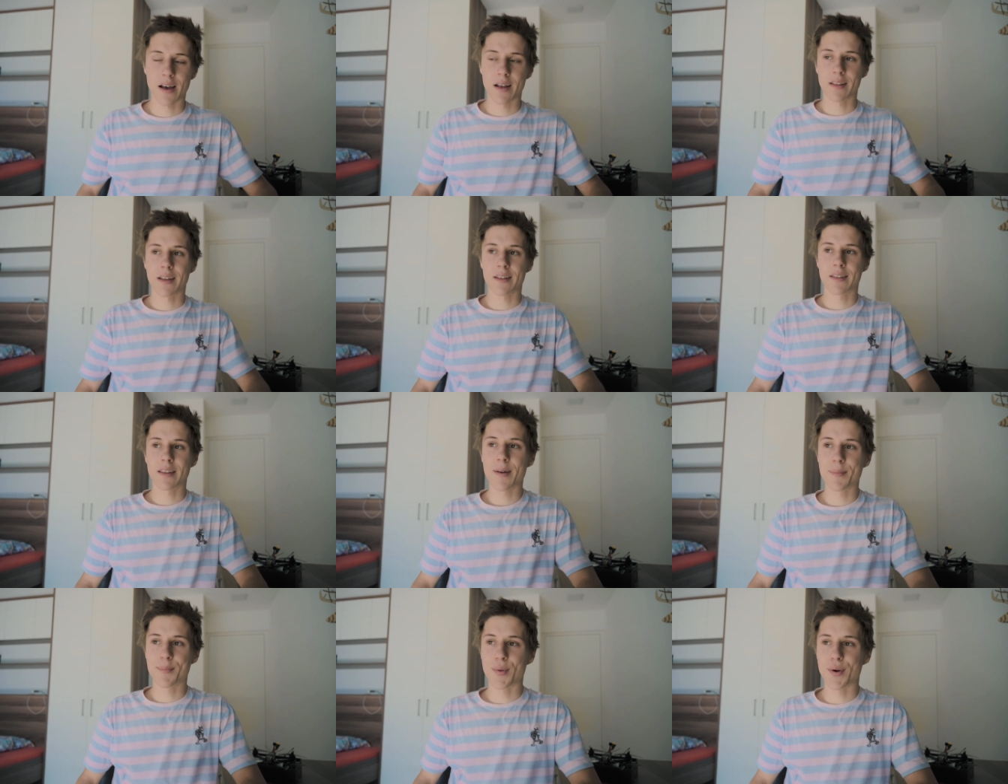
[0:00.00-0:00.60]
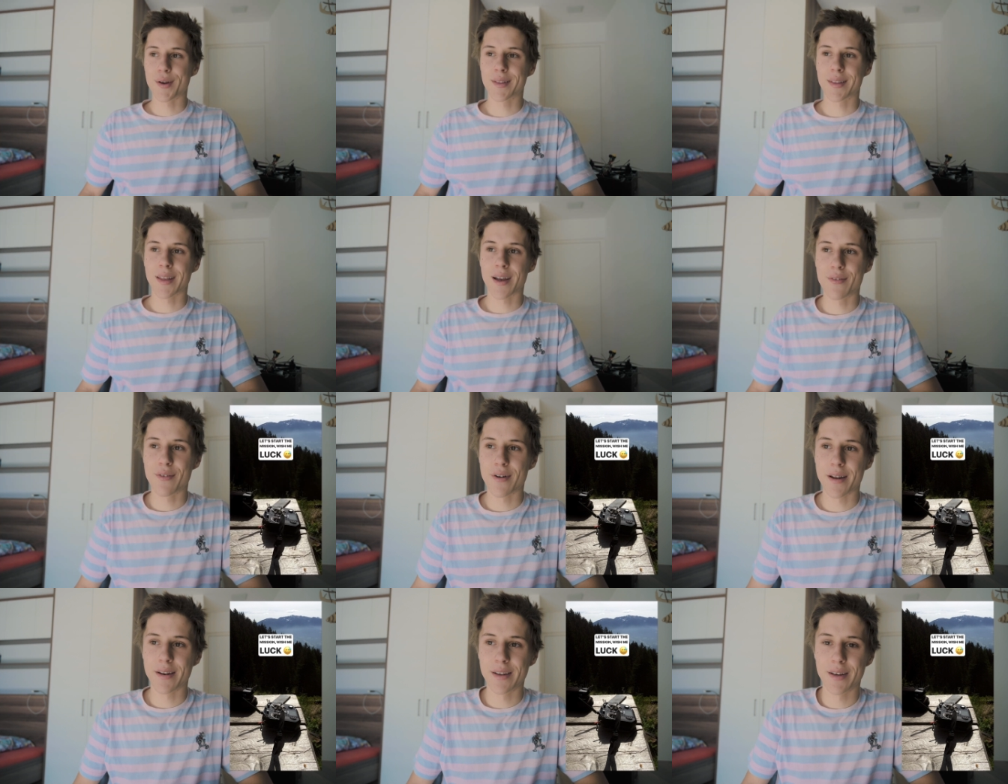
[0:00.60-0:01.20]
And at that point I
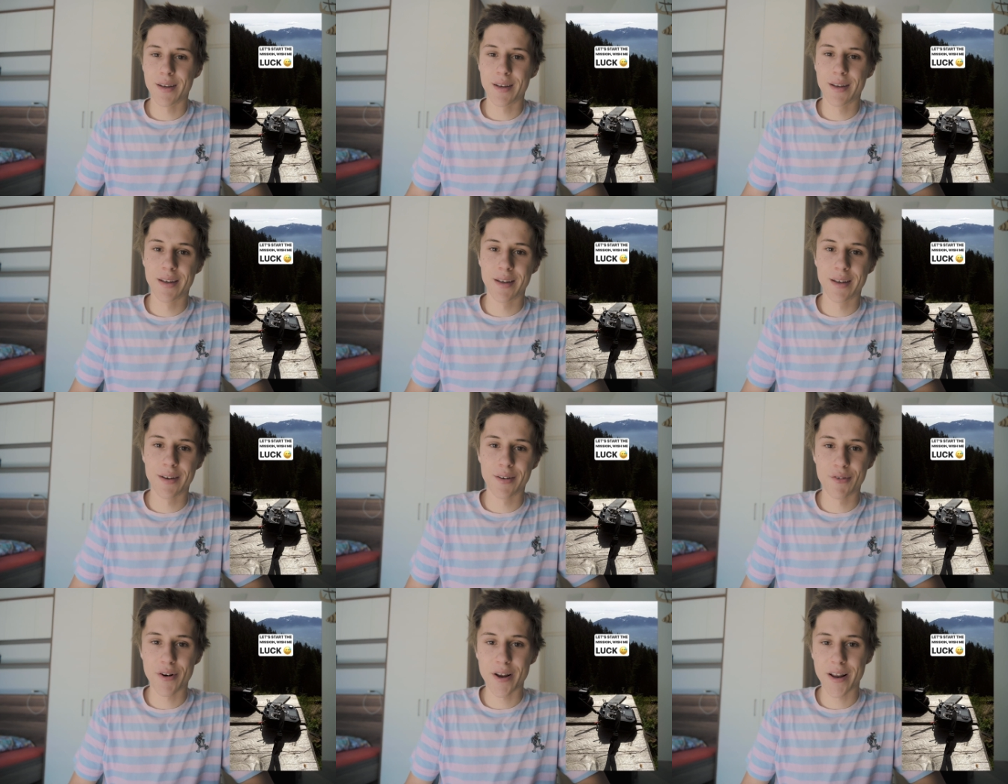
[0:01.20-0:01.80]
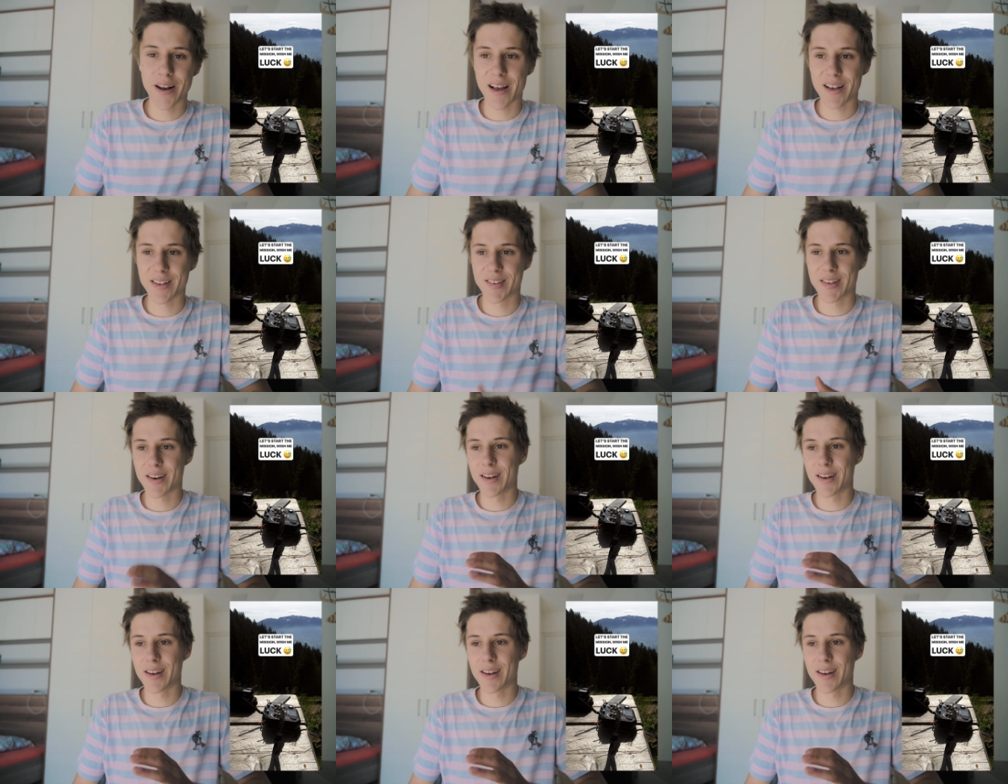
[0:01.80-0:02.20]
already realized